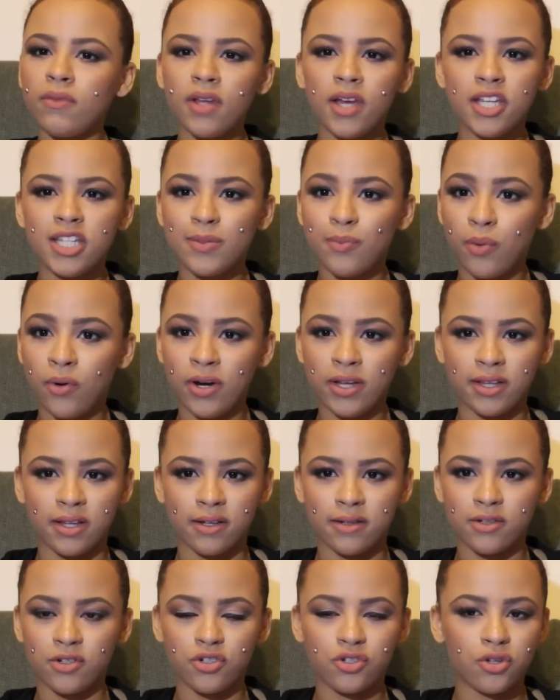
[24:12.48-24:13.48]
it's
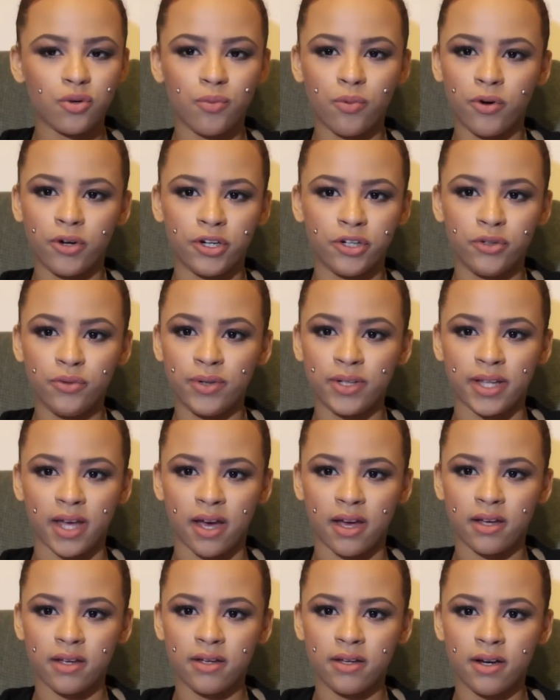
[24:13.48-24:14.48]
pointless. There's no point in doing
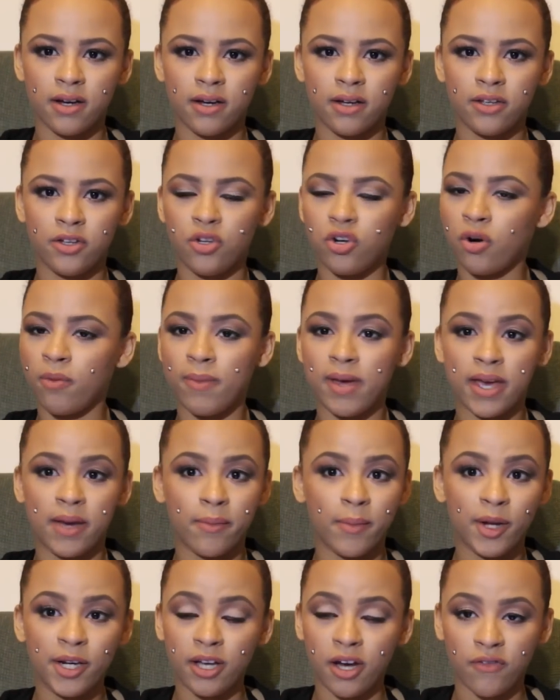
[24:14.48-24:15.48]
that. You don't make
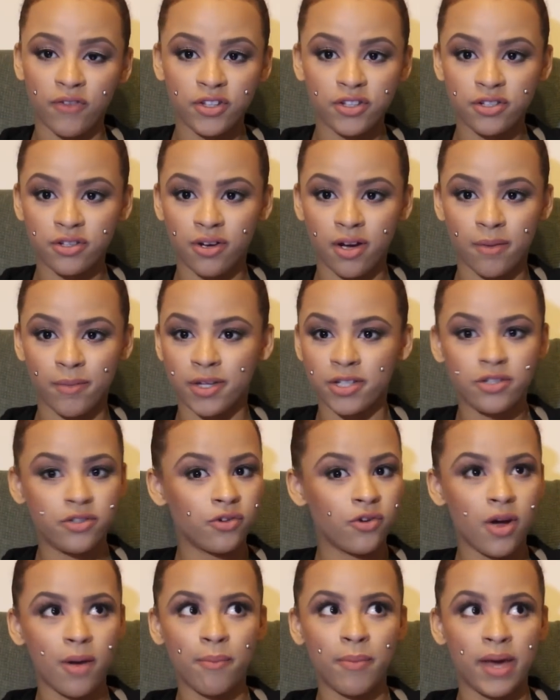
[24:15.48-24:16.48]
money off Instagram.
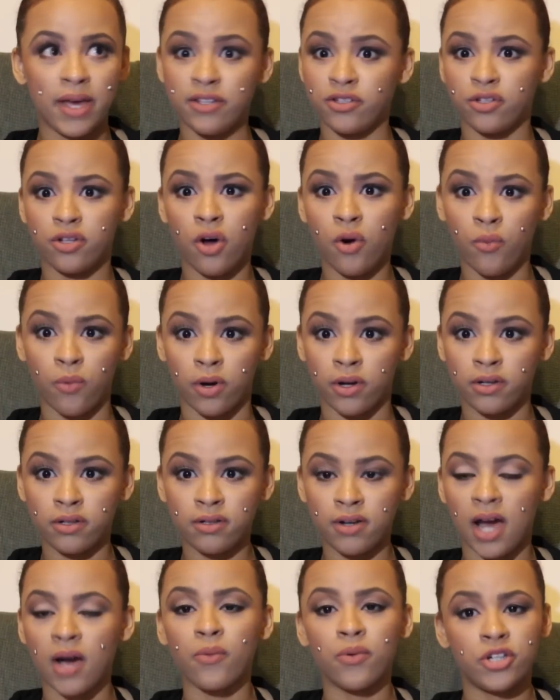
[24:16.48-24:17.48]
Instagram pays no
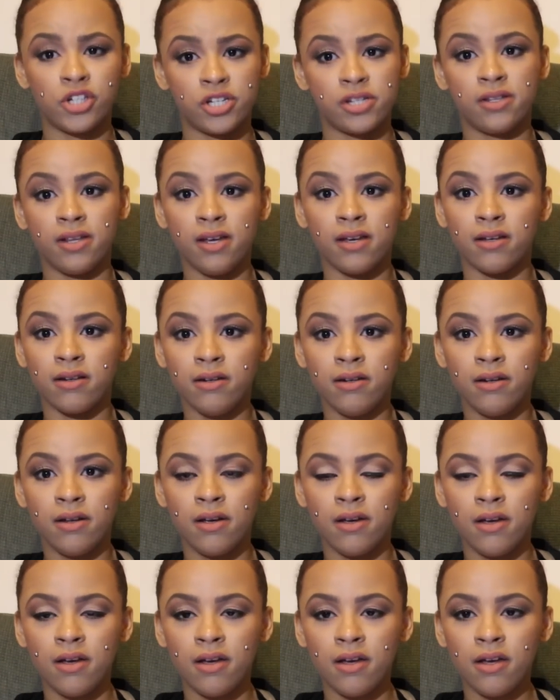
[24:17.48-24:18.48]
one. I wish it did,
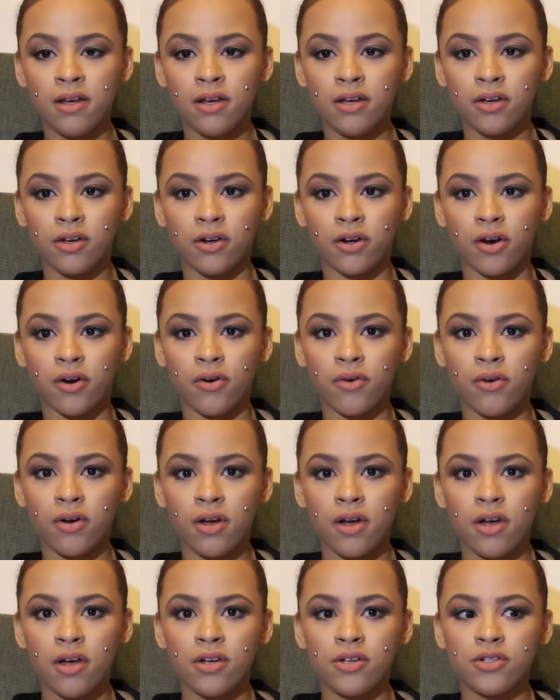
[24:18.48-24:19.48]
you know?
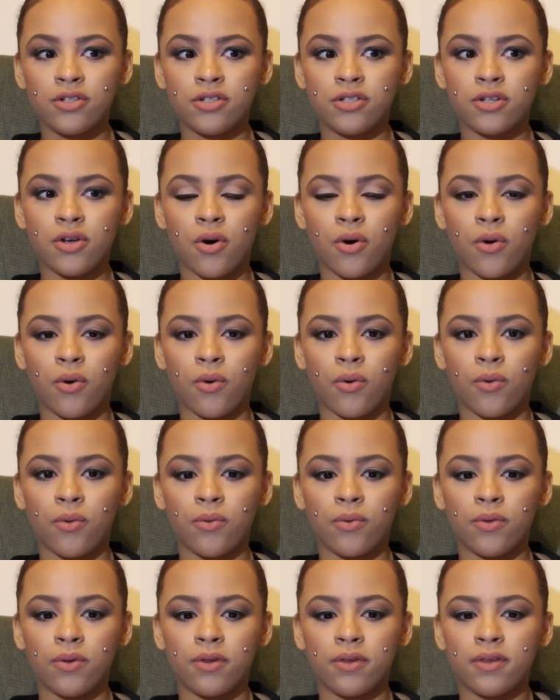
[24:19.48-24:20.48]

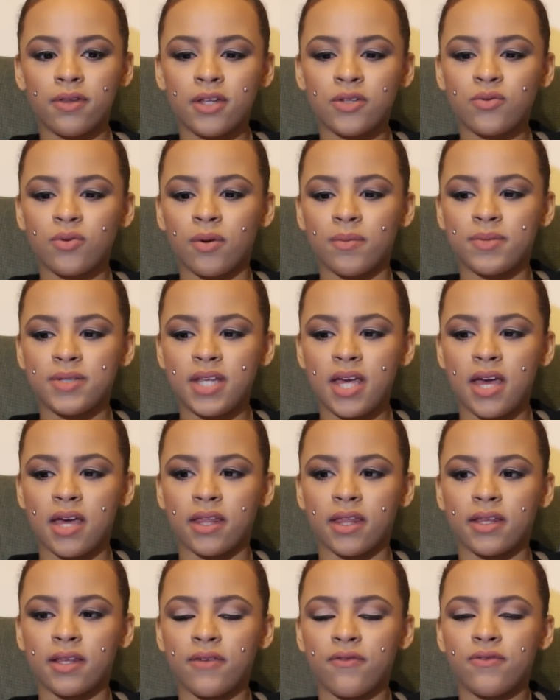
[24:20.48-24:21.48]
So that's what I'm saying,
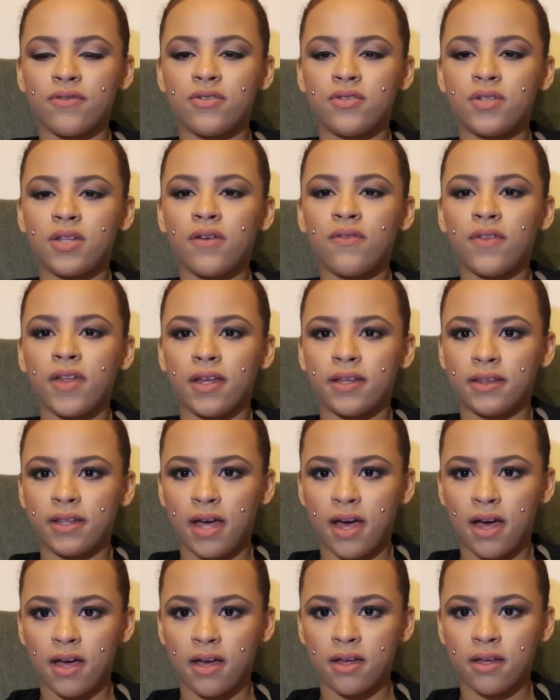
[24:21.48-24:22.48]
like stuff like
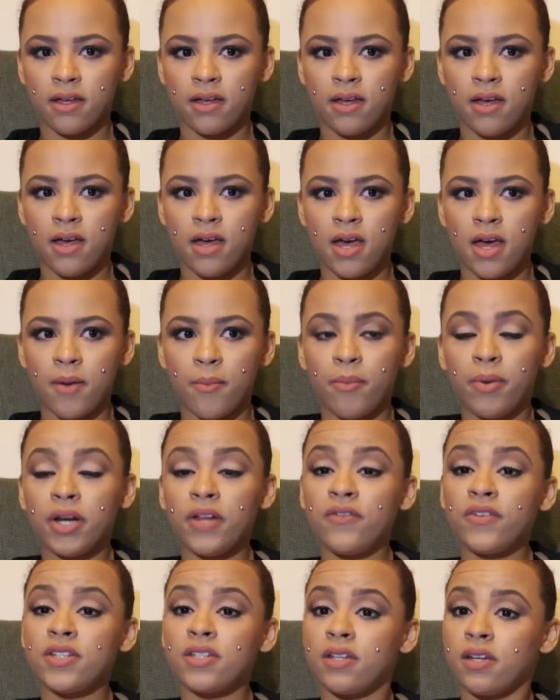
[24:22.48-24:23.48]
that. But
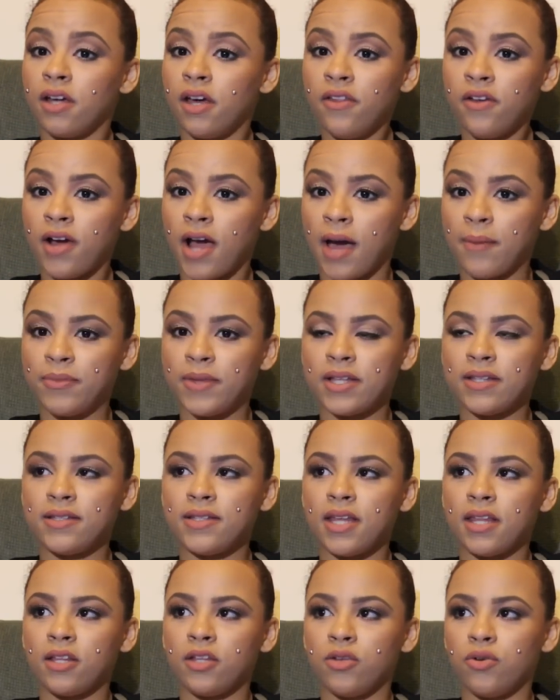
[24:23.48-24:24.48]
if it's another app that's
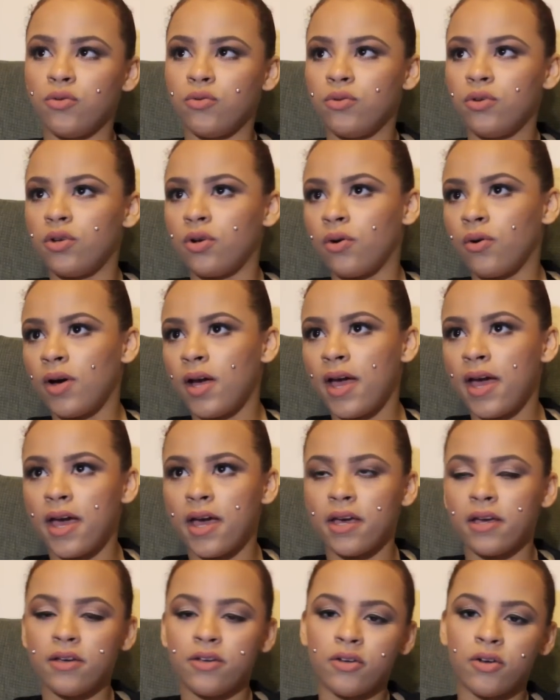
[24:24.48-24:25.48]
telling you, you know,
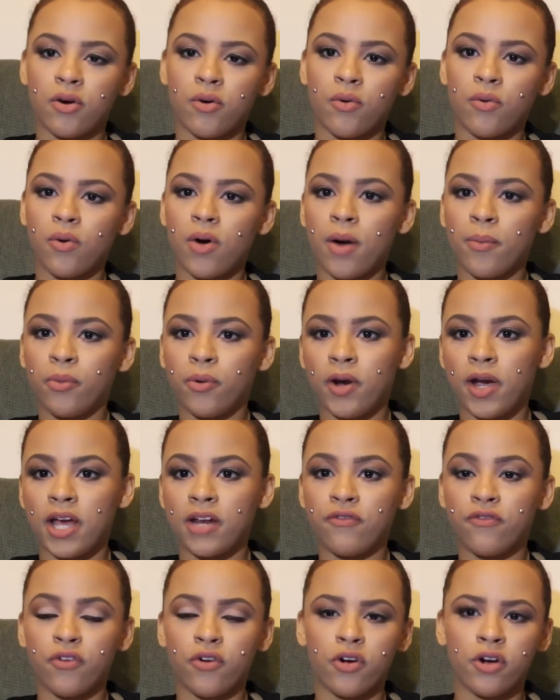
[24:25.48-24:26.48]
hey, you know,
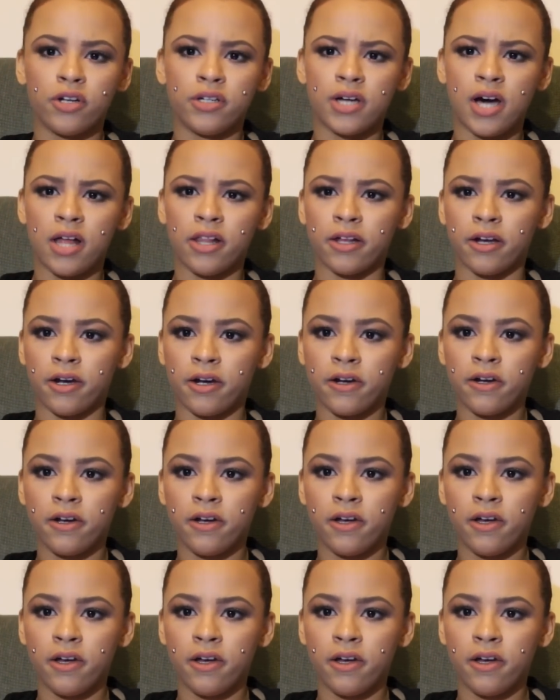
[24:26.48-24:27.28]
upgrade for $1,